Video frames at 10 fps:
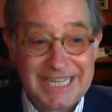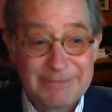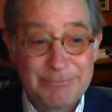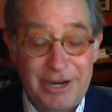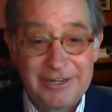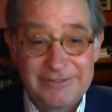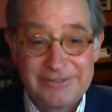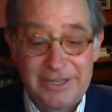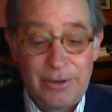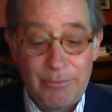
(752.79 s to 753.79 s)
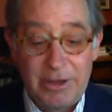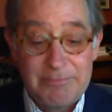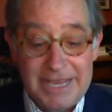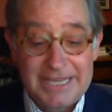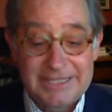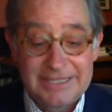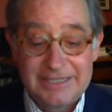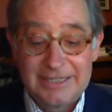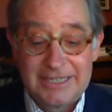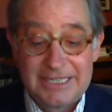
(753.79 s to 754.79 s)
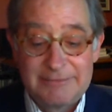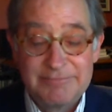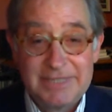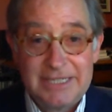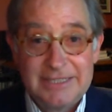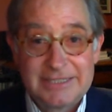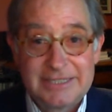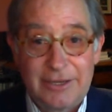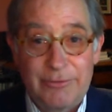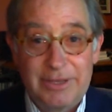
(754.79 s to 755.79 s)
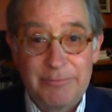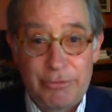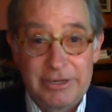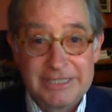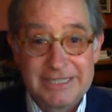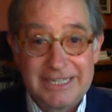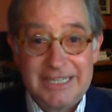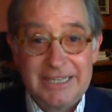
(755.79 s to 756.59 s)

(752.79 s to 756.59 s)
and that's part of what makes it so important.